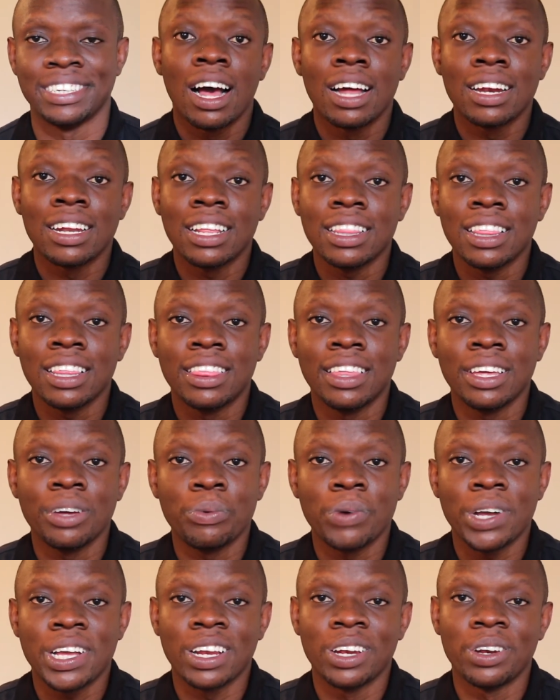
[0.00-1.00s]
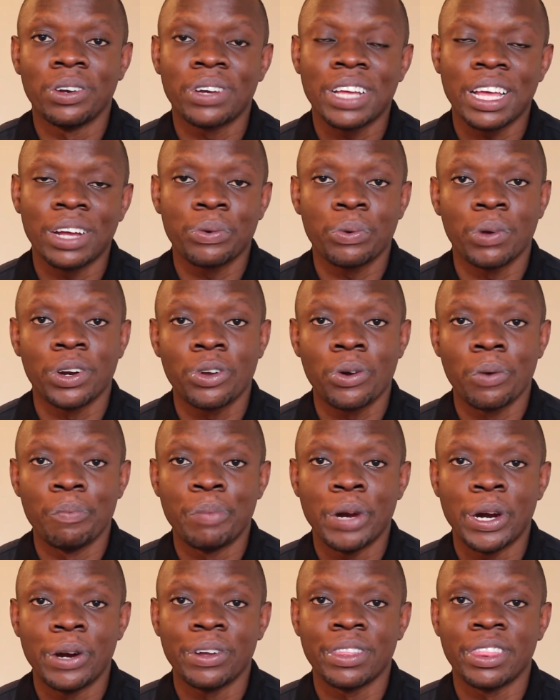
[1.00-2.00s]
Another thing we can look at when
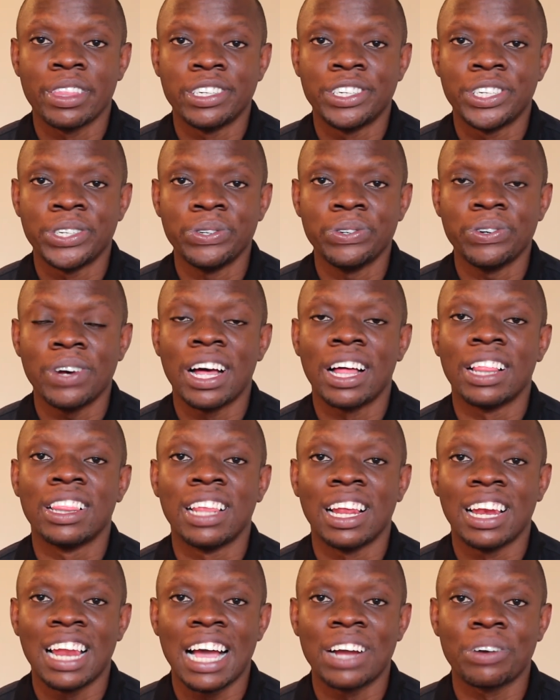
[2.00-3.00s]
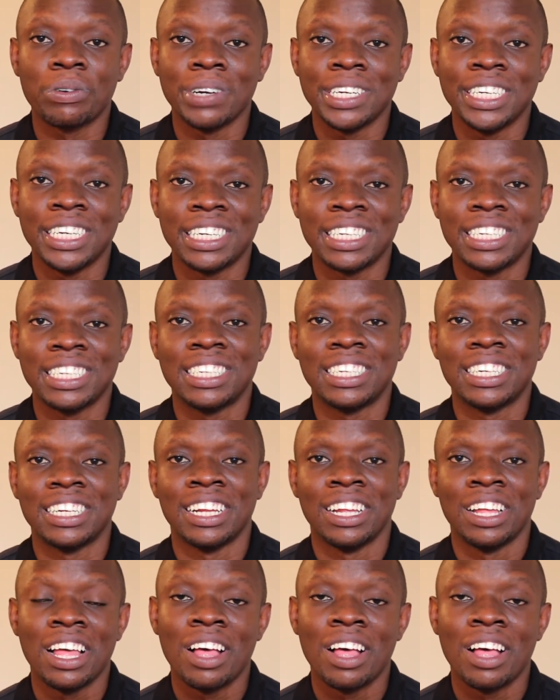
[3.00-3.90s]
comparing the two are the languages.